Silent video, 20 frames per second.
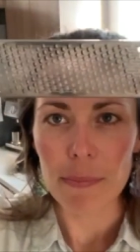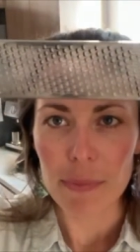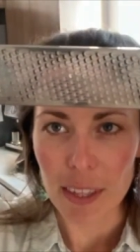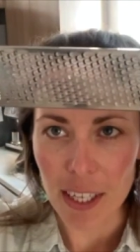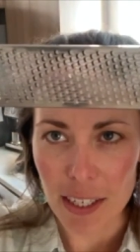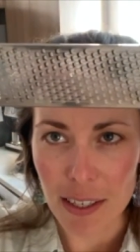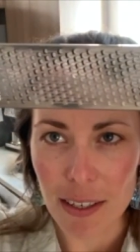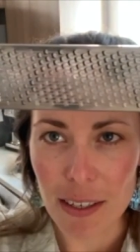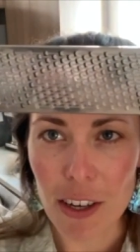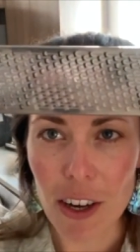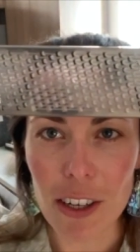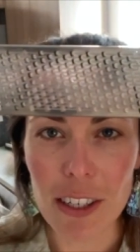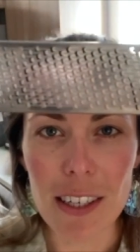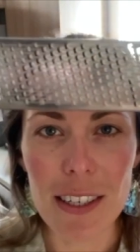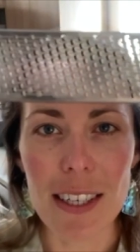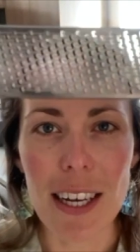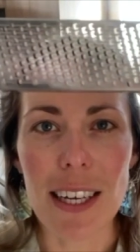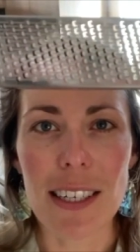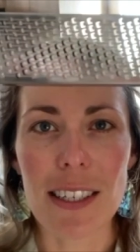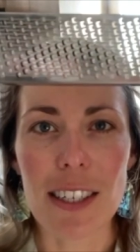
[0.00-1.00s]
this is called a
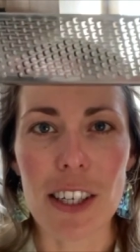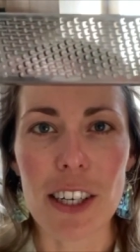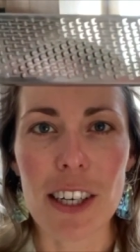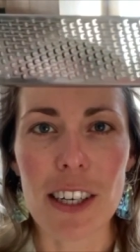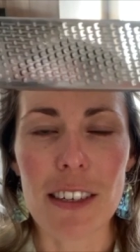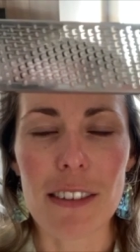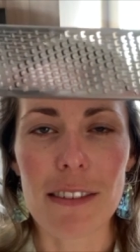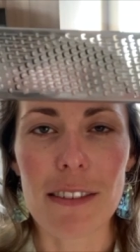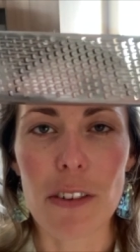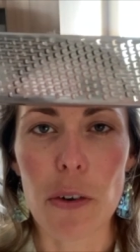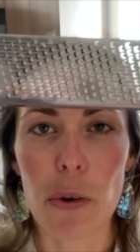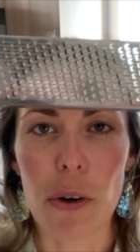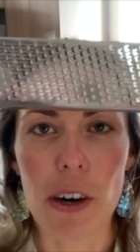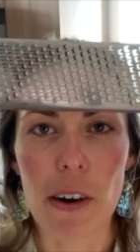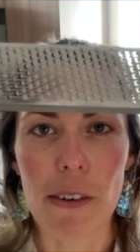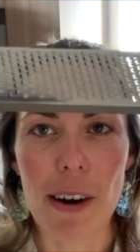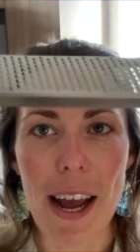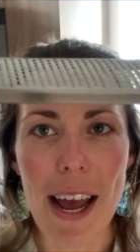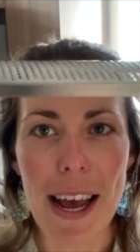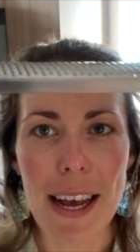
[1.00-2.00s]
zester or
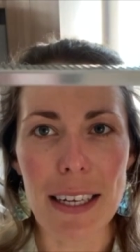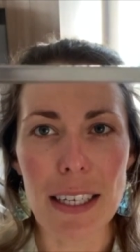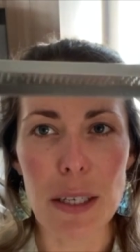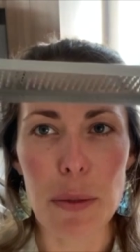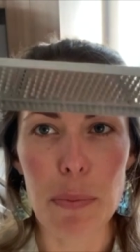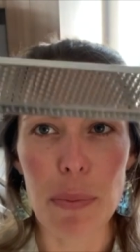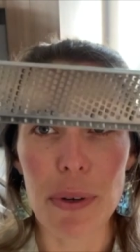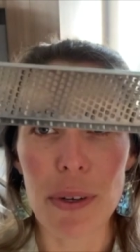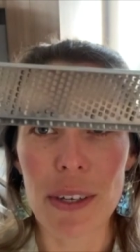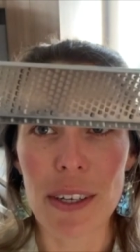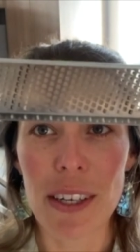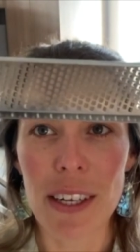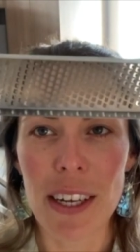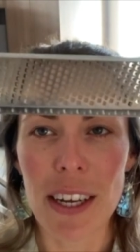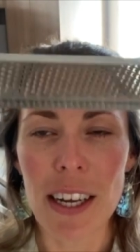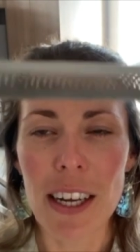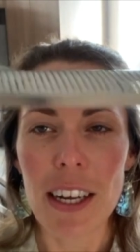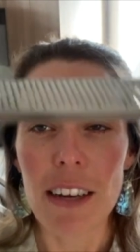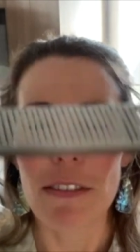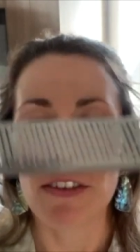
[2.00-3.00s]
a rasp.
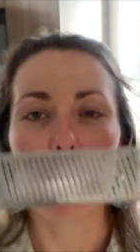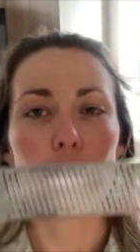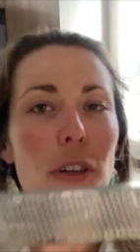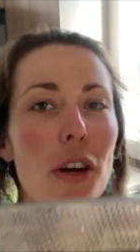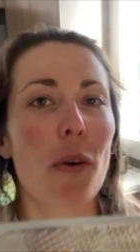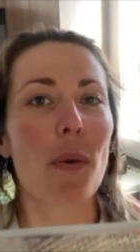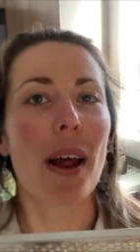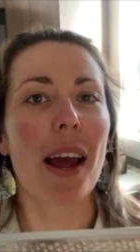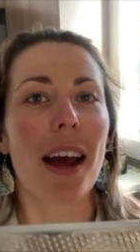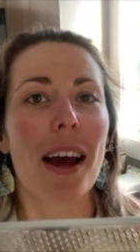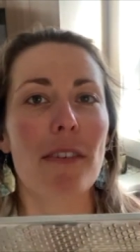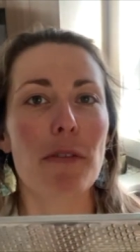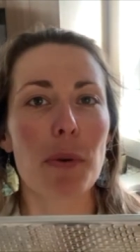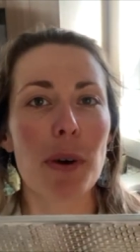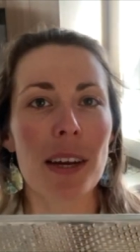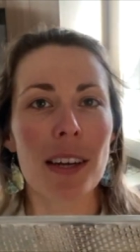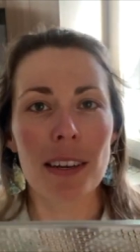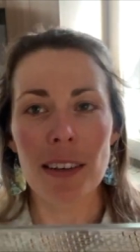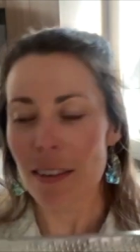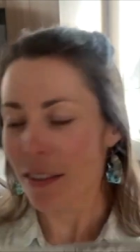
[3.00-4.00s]
If you don't have
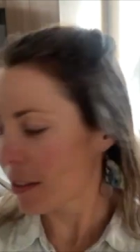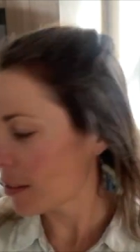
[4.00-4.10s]
one,